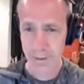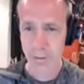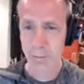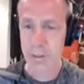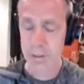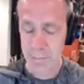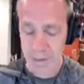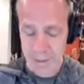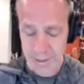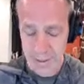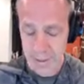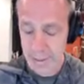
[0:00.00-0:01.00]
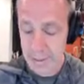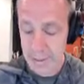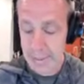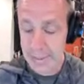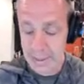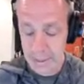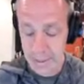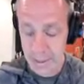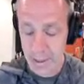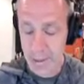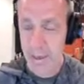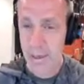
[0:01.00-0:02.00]
which makes it
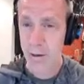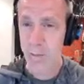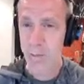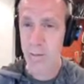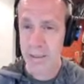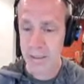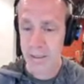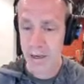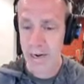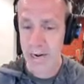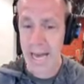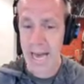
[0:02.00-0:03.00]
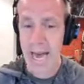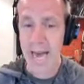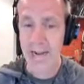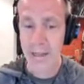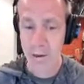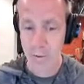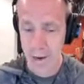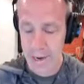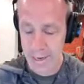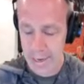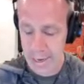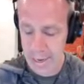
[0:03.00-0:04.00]
easier when we start adding the right
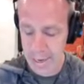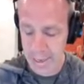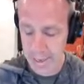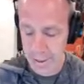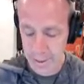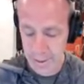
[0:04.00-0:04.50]
hand